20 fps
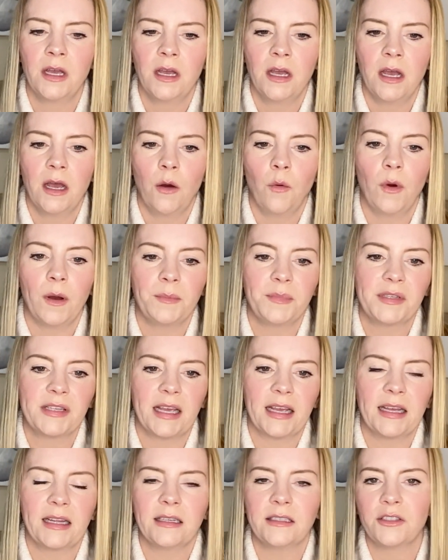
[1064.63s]

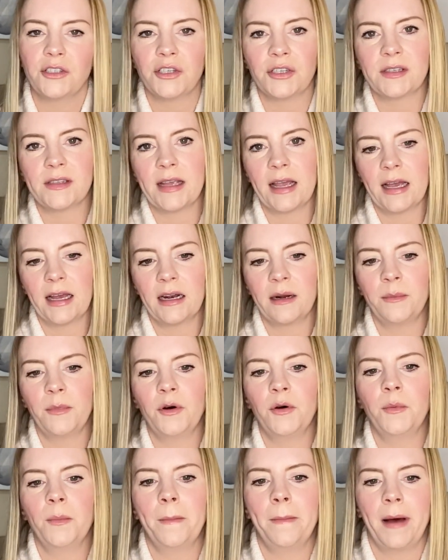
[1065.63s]
website. It's just
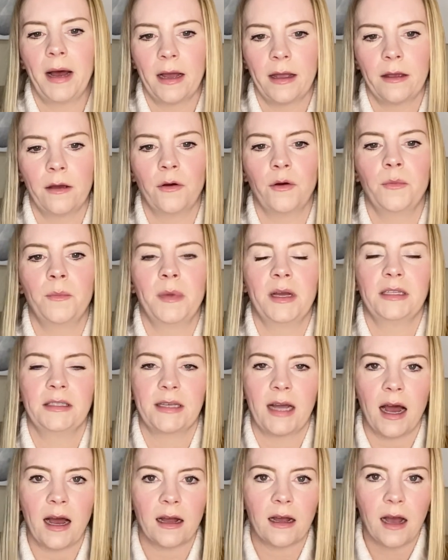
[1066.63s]

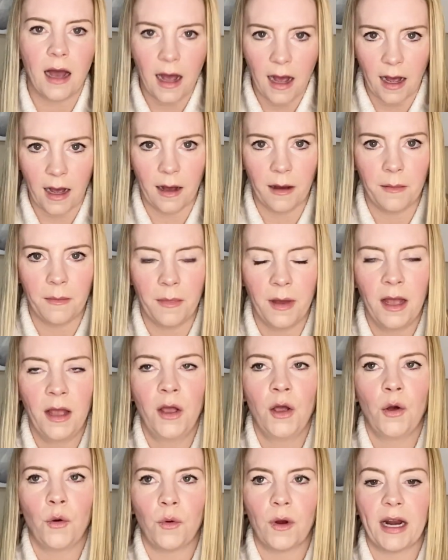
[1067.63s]
AnimalBiome.com.
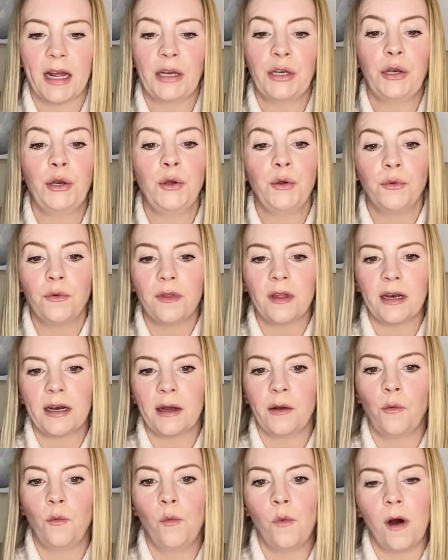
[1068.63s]
When I knew that
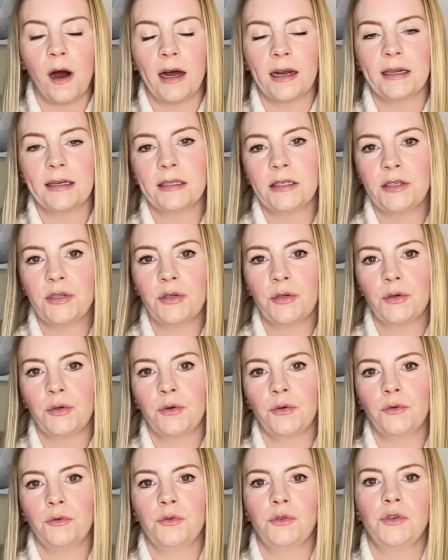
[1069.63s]
I wanted
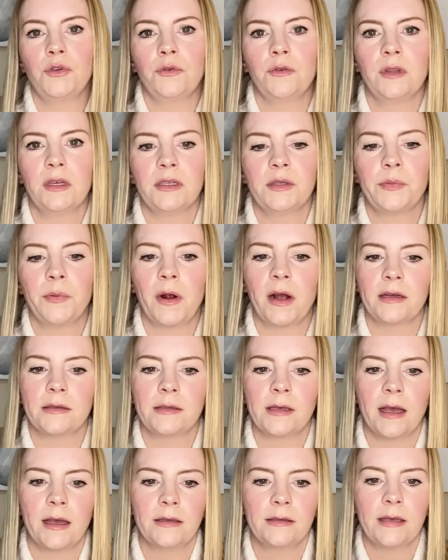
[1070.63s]
to do this
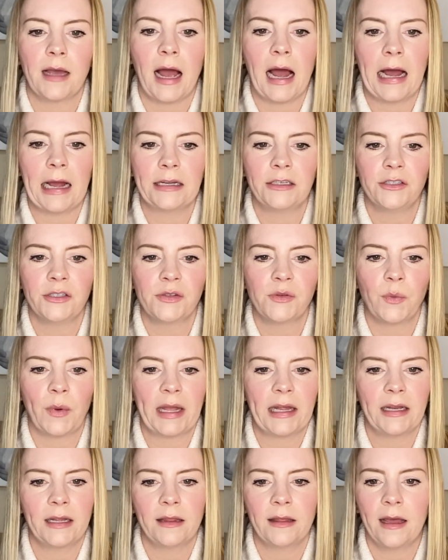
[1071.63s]
process, I just
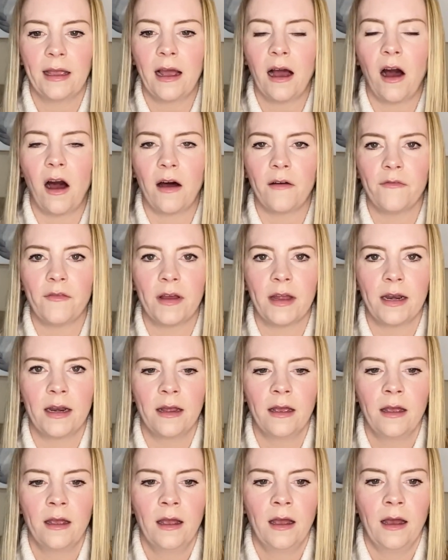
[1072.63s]
waited.
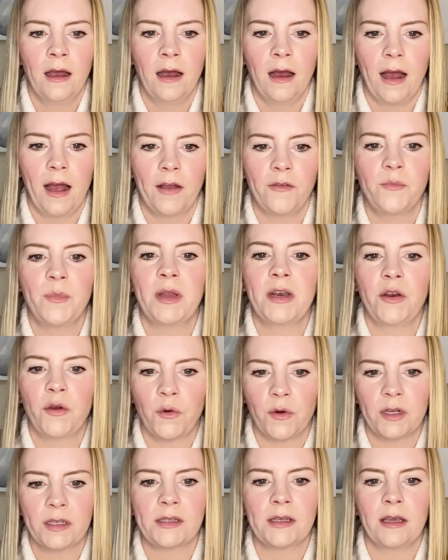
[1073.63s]
I've been
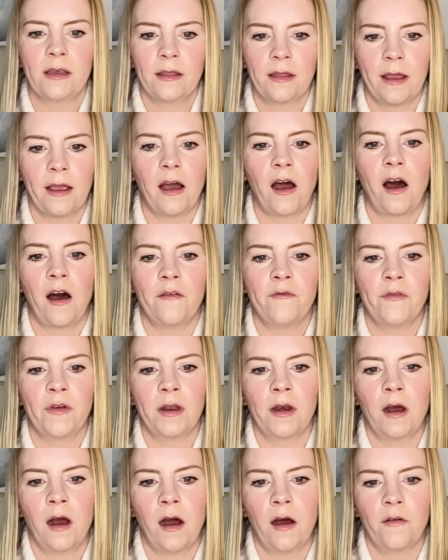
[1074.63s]
noticing they
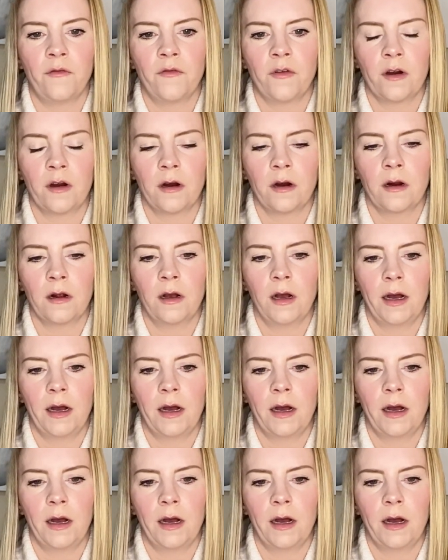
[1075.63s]
often offer